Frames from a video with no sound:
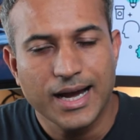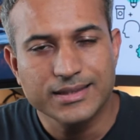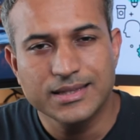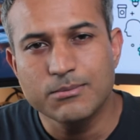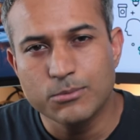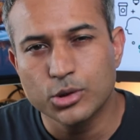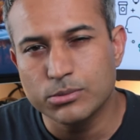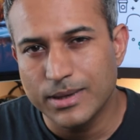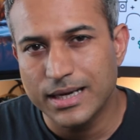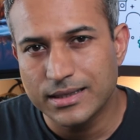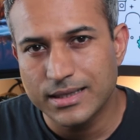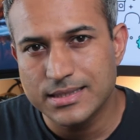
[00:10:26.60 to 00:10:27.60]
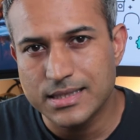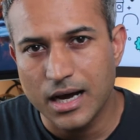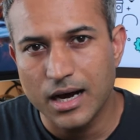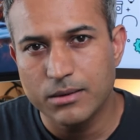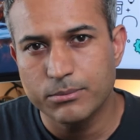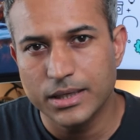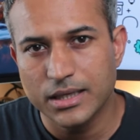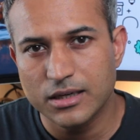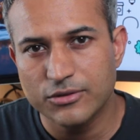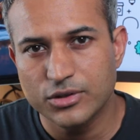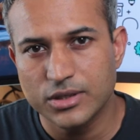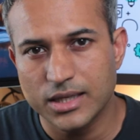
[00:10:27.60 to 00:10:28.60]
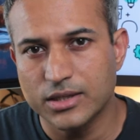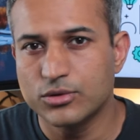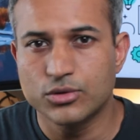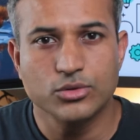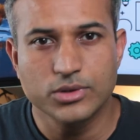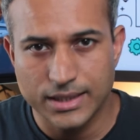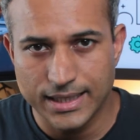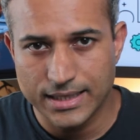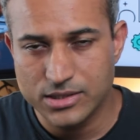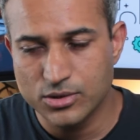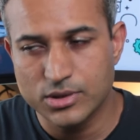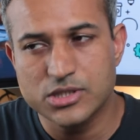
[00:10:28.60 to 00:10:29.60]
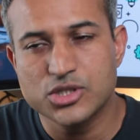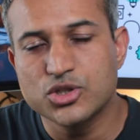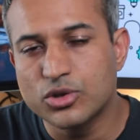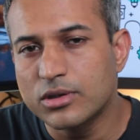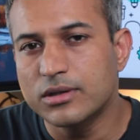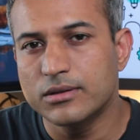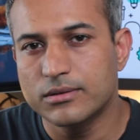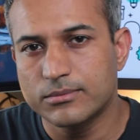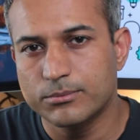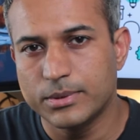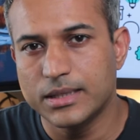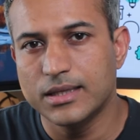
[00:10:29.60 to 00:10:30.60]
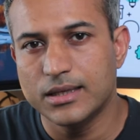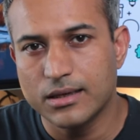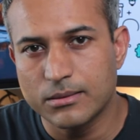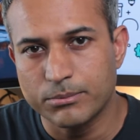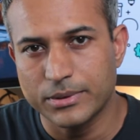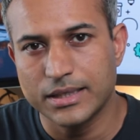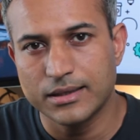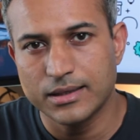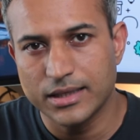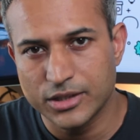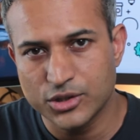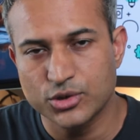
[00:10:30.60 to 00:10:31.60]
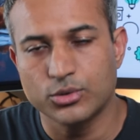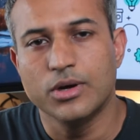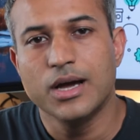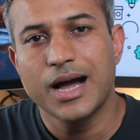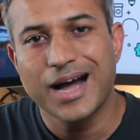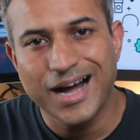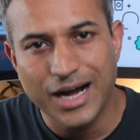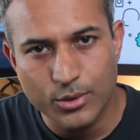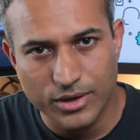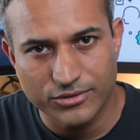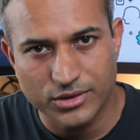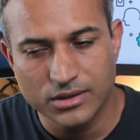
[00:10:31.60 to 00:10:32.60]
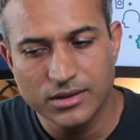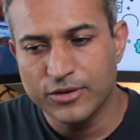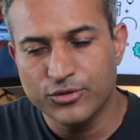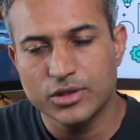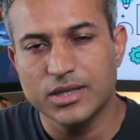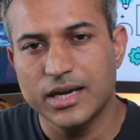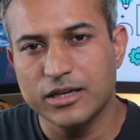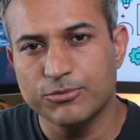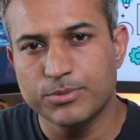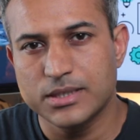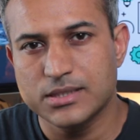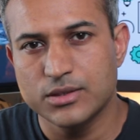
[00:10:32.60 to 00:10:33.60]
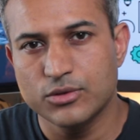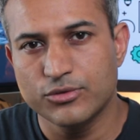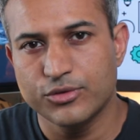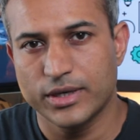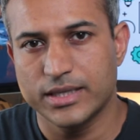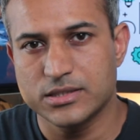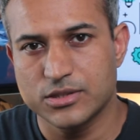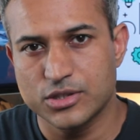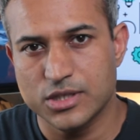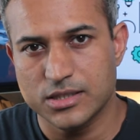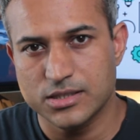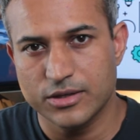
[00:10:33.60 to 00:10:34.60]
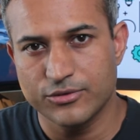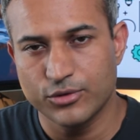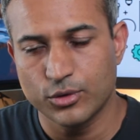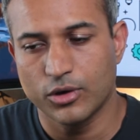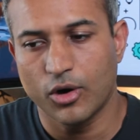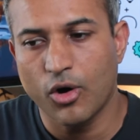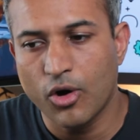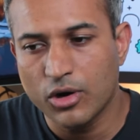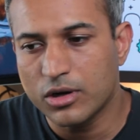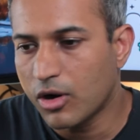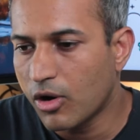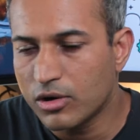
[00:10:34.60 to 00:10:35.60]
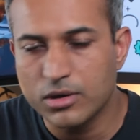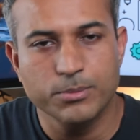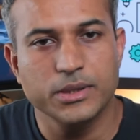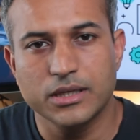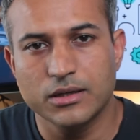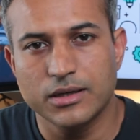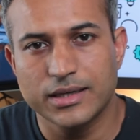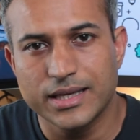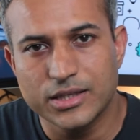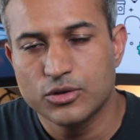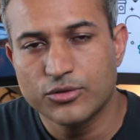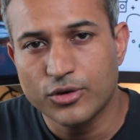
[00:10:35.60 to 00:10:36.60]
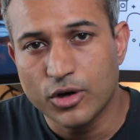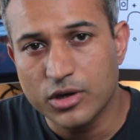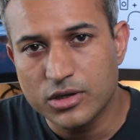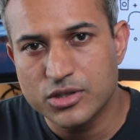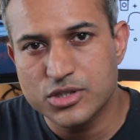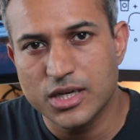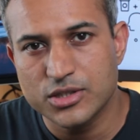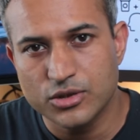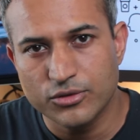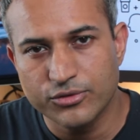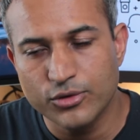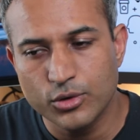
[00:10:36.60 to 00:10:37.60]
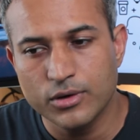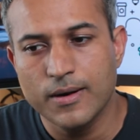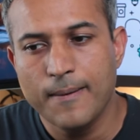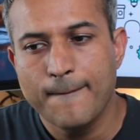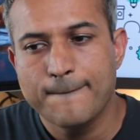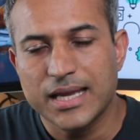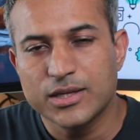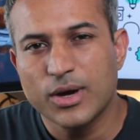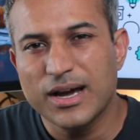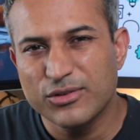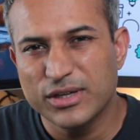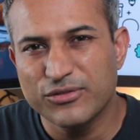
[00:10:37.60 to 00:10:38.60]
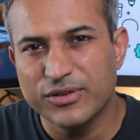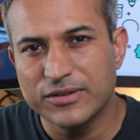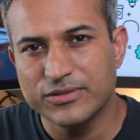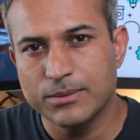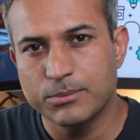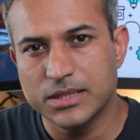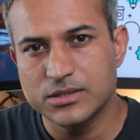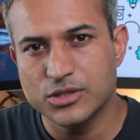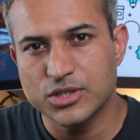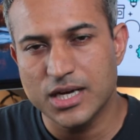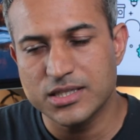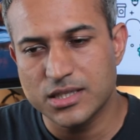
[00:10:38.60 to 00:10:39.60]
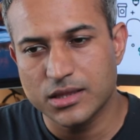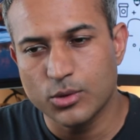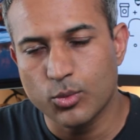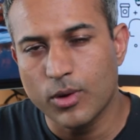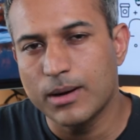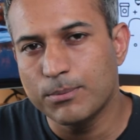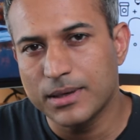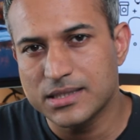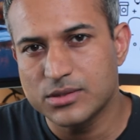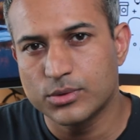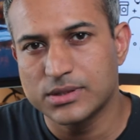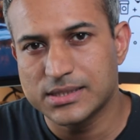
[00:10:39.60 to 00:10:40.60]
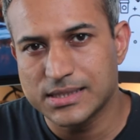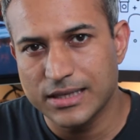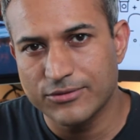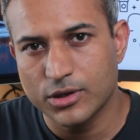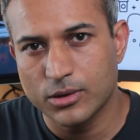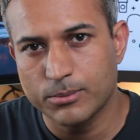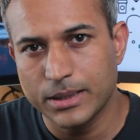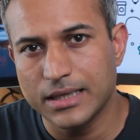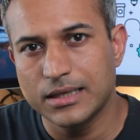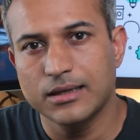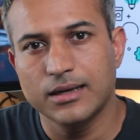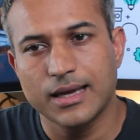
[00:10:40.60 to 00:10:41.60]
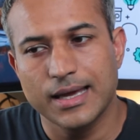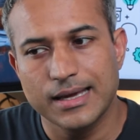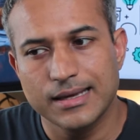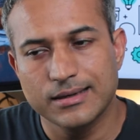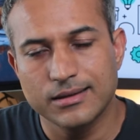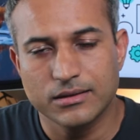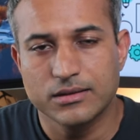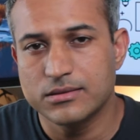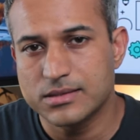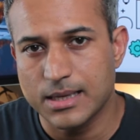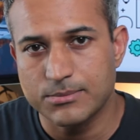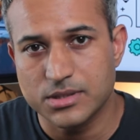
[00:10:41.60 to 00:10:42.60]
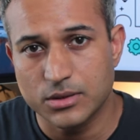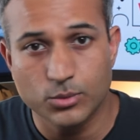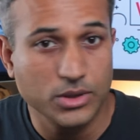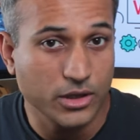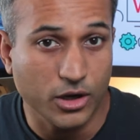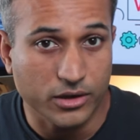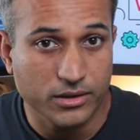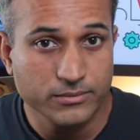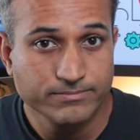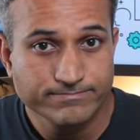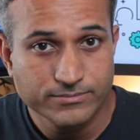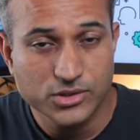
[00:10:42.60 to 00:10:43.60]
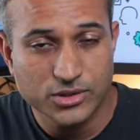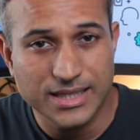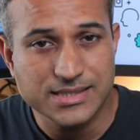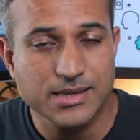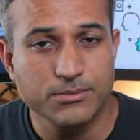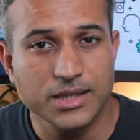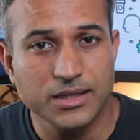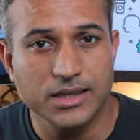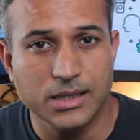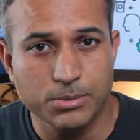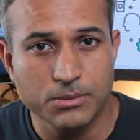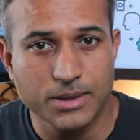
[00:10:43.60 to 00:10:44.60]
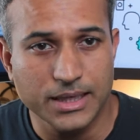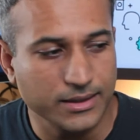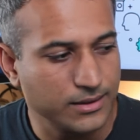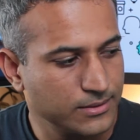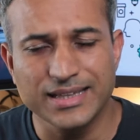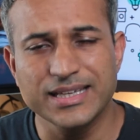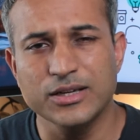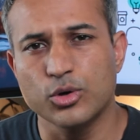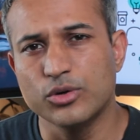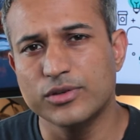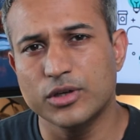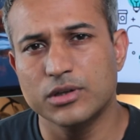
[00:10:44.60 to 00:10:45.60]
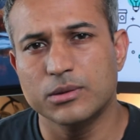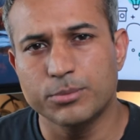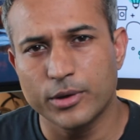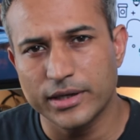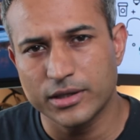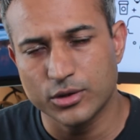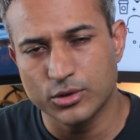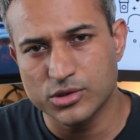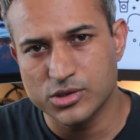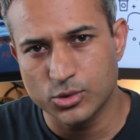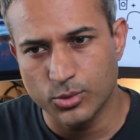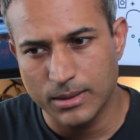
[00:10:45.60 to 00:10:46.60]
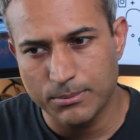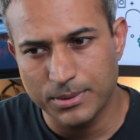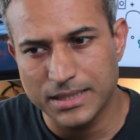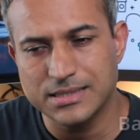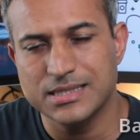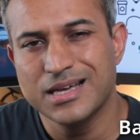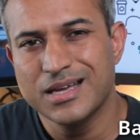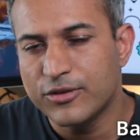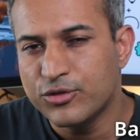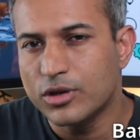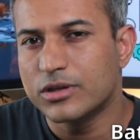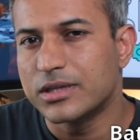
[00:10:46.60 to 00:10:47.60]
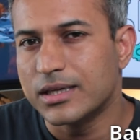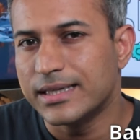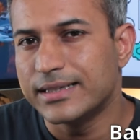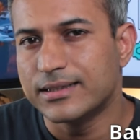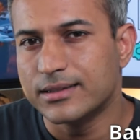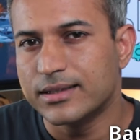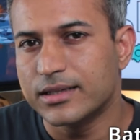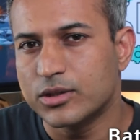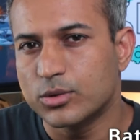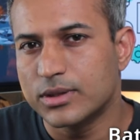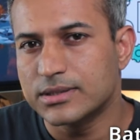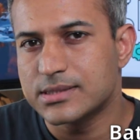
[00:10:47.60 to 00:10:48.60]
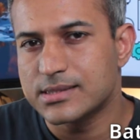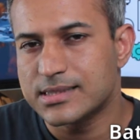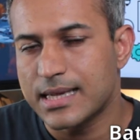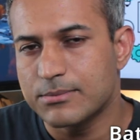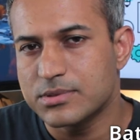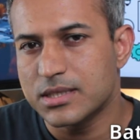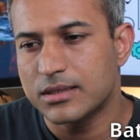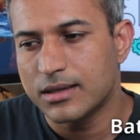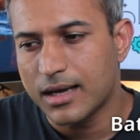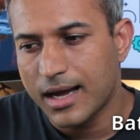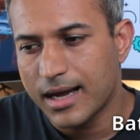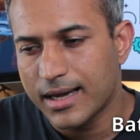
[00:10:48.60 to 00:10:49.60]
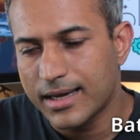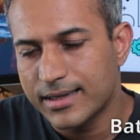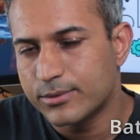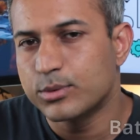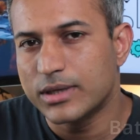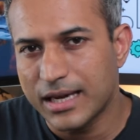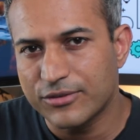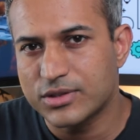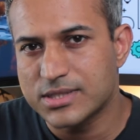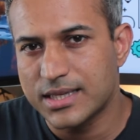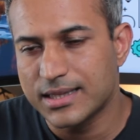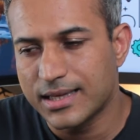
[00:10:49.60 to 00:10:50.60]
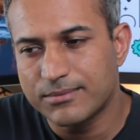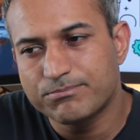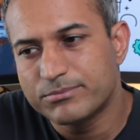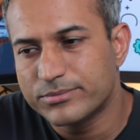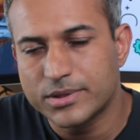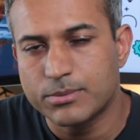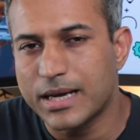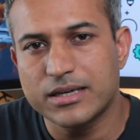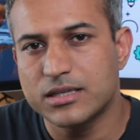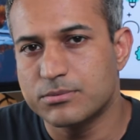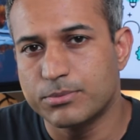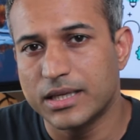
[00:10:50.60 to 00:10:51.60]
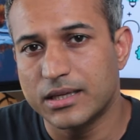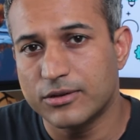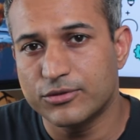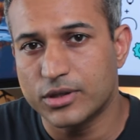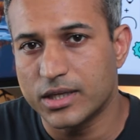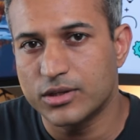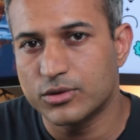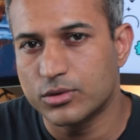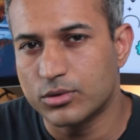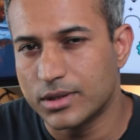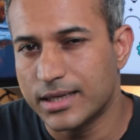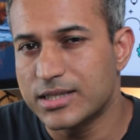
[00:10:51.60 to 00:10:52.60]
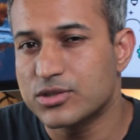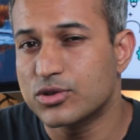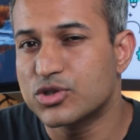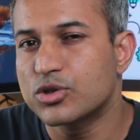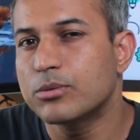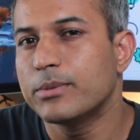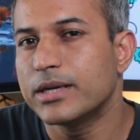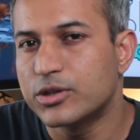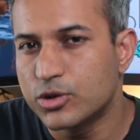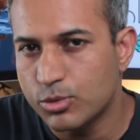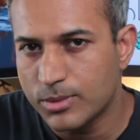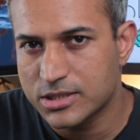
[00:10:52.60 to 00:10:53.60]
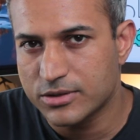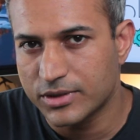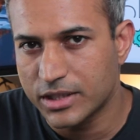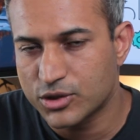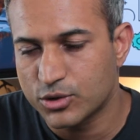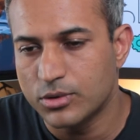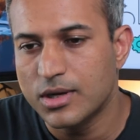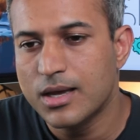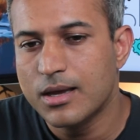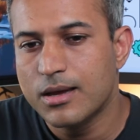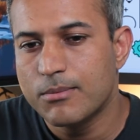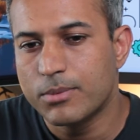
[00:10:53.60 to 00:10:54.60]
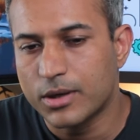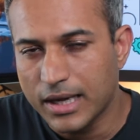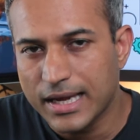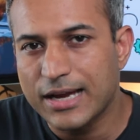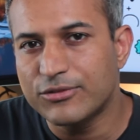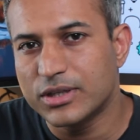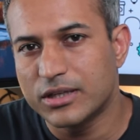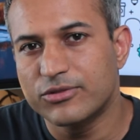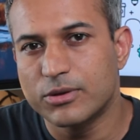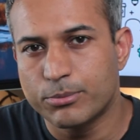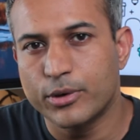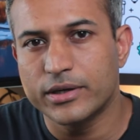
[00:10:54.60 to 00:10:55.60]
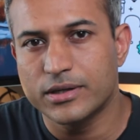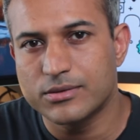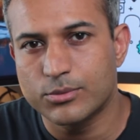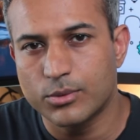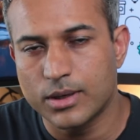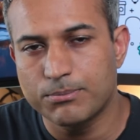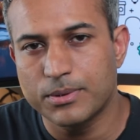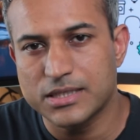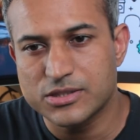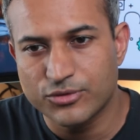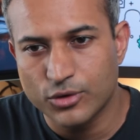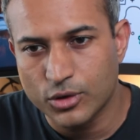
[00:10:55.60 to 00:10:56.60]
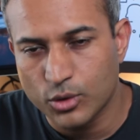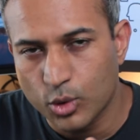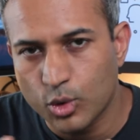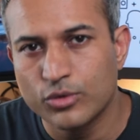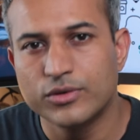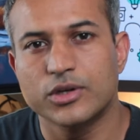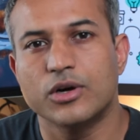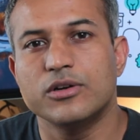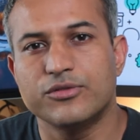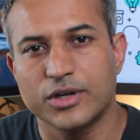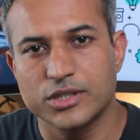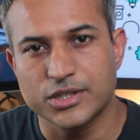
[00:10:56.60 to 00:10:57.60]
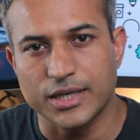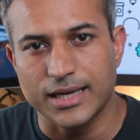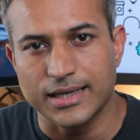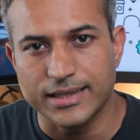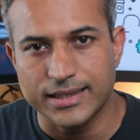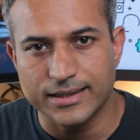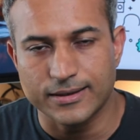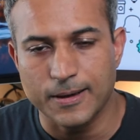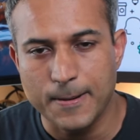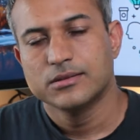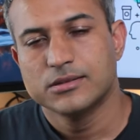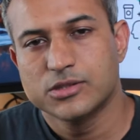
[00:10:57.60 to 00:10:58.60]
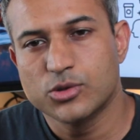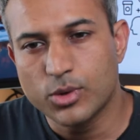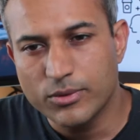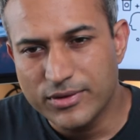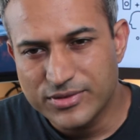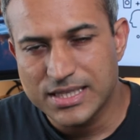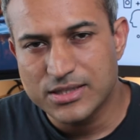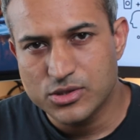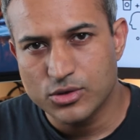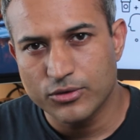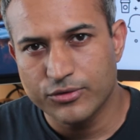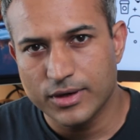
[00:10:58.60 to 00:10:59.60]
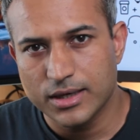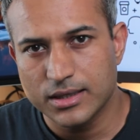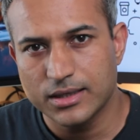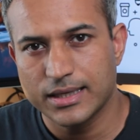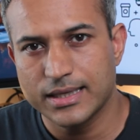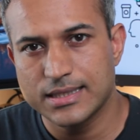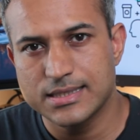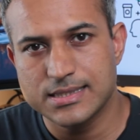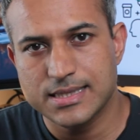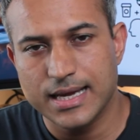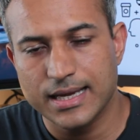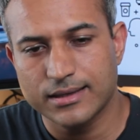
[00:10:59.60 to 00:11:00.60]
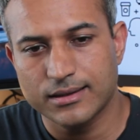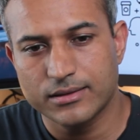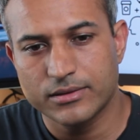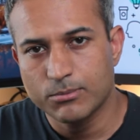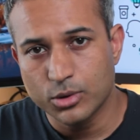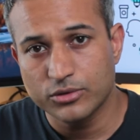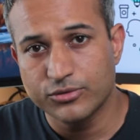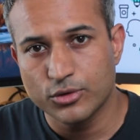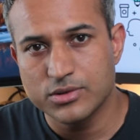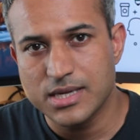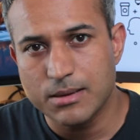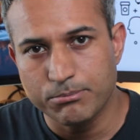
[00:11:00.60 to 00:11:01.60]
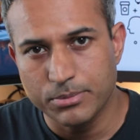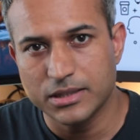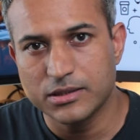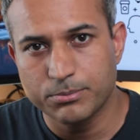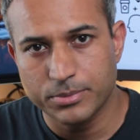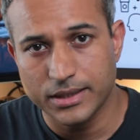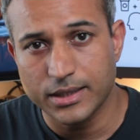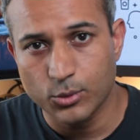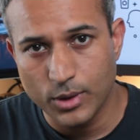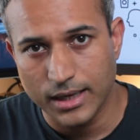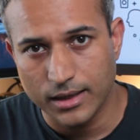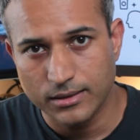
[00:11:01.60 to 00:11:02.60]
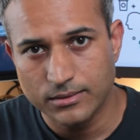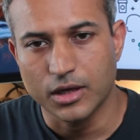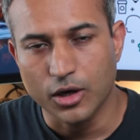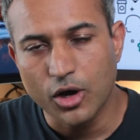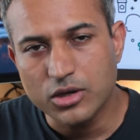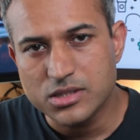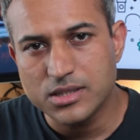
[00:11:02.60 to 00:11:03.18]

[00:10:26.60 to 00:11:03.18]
I think both batteries are big enough to take you through the day, so it shouldn't be a big issue. However, if you're the kind of person who forgets to charge their phone, or on a particular day you've forgotten to charge your phone and you have only 5 10 minutes to charge it, the OnePlus will save your bacon and the Samsung will not. So that's something to keep in mind. I think overall the point goes to OnePlus. If you're really tilting towards Samsung, I will have to say that the battery is big enough to take you through the day, so it shouldn't be too much of an issue, but I have to give the point to OnePlus for overall functionality here. So what we've seen so far is that both phones are built pretty well. The lock